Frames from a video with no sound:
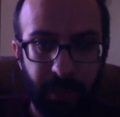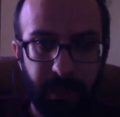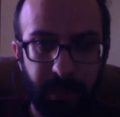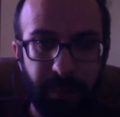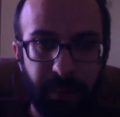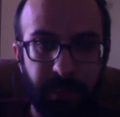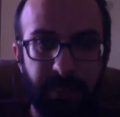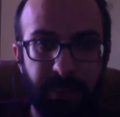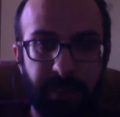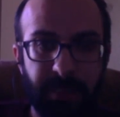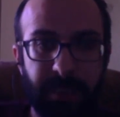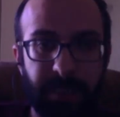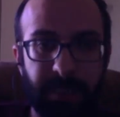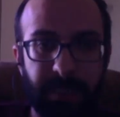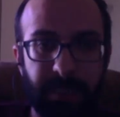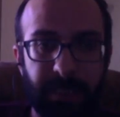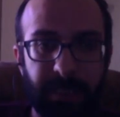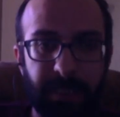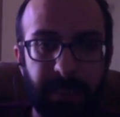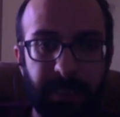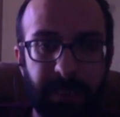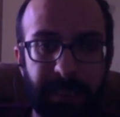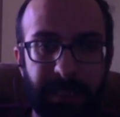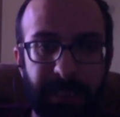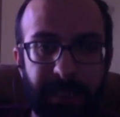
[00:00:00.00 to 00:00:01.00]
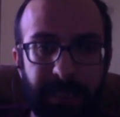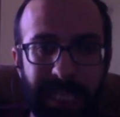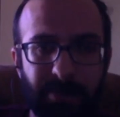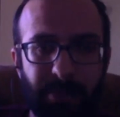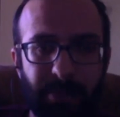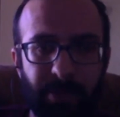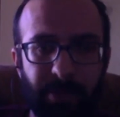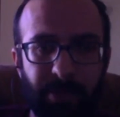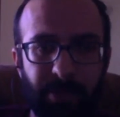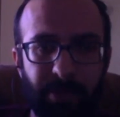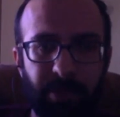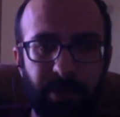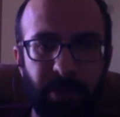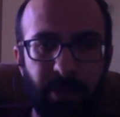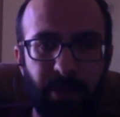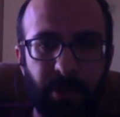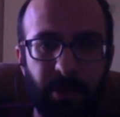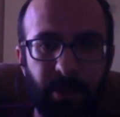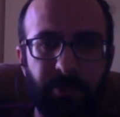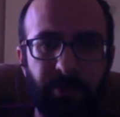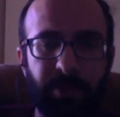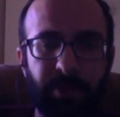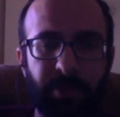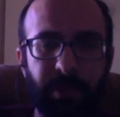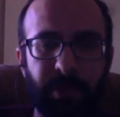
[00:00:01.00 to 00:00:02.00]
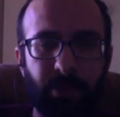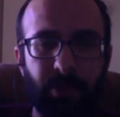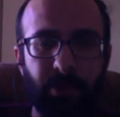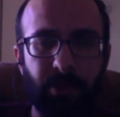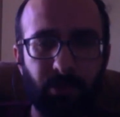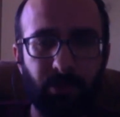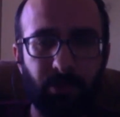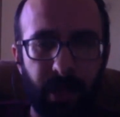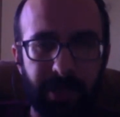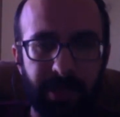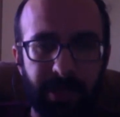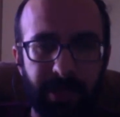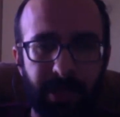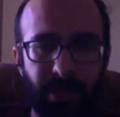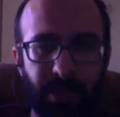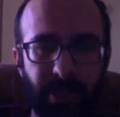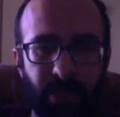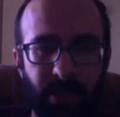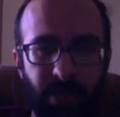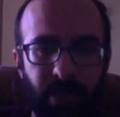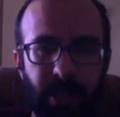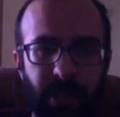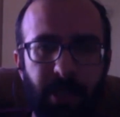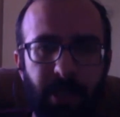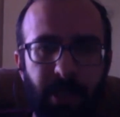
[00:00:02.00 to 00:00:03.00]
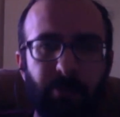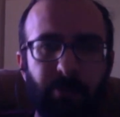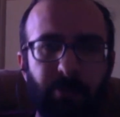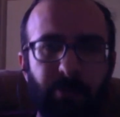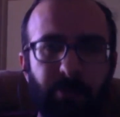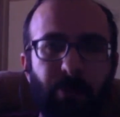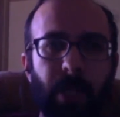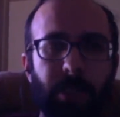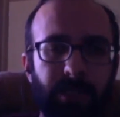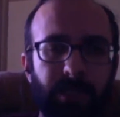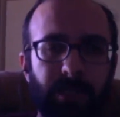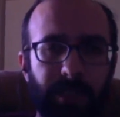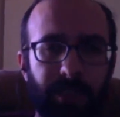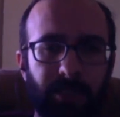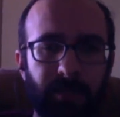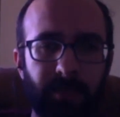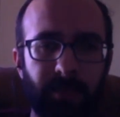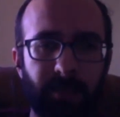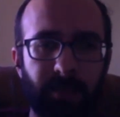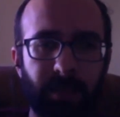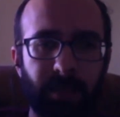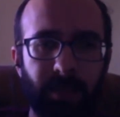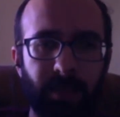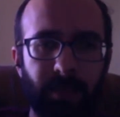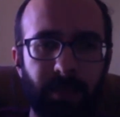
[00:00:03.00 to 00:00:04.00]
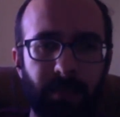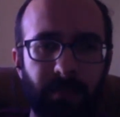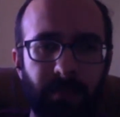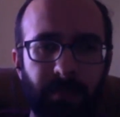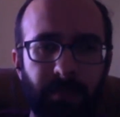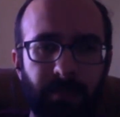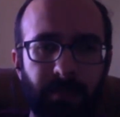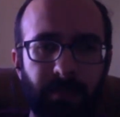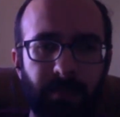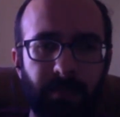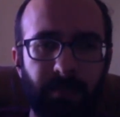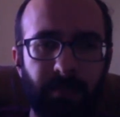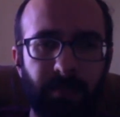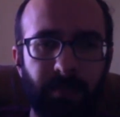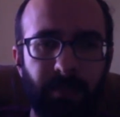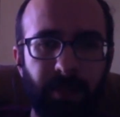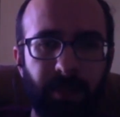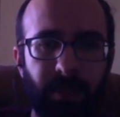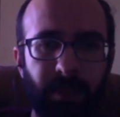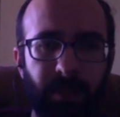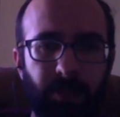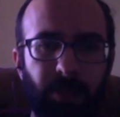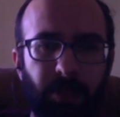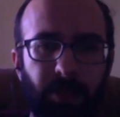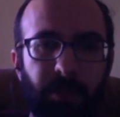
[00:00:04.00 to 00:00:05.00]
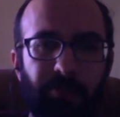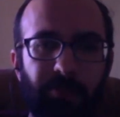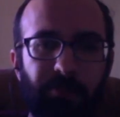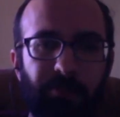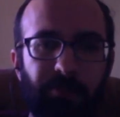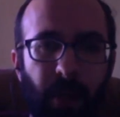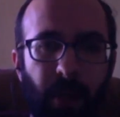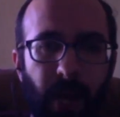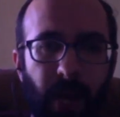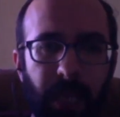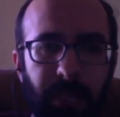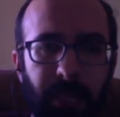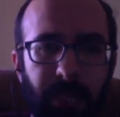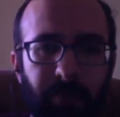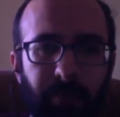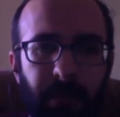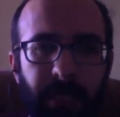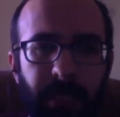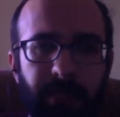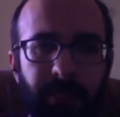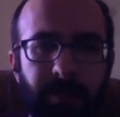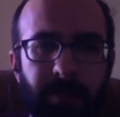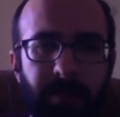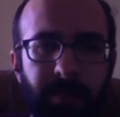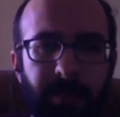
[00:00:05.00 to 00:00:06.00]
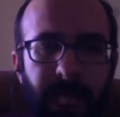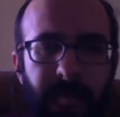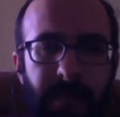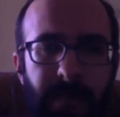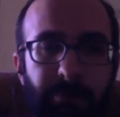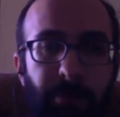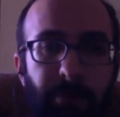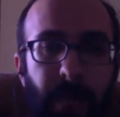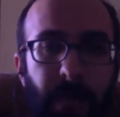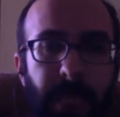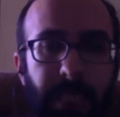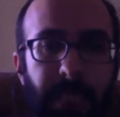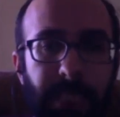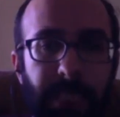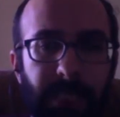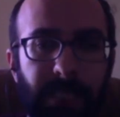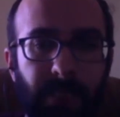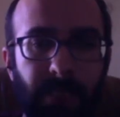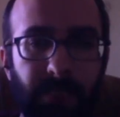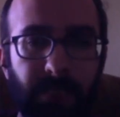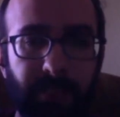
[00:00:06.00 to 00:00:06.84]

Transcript: It is the labor of theorization and modeling, refinement and mining of the